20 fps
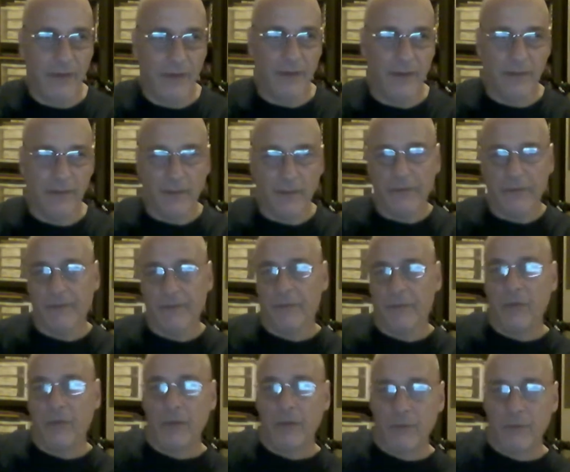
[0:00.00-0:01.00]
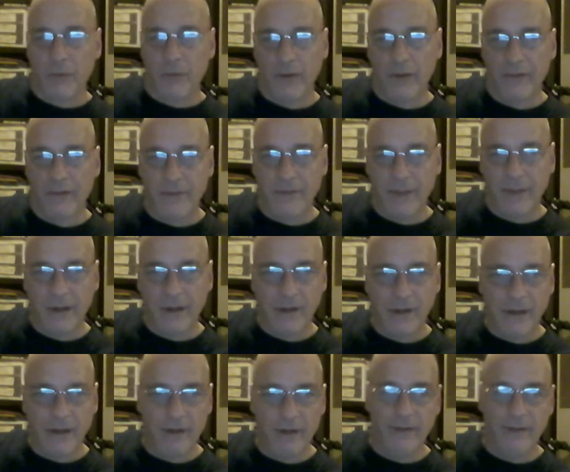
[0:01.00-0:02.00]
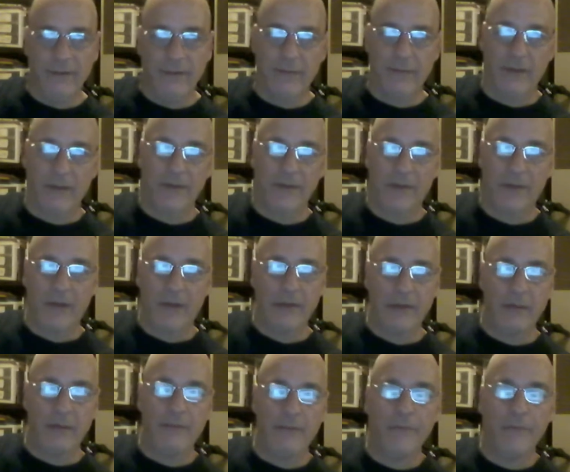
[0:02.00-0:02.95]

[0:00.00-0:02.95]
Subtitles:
the most important one to me is retro.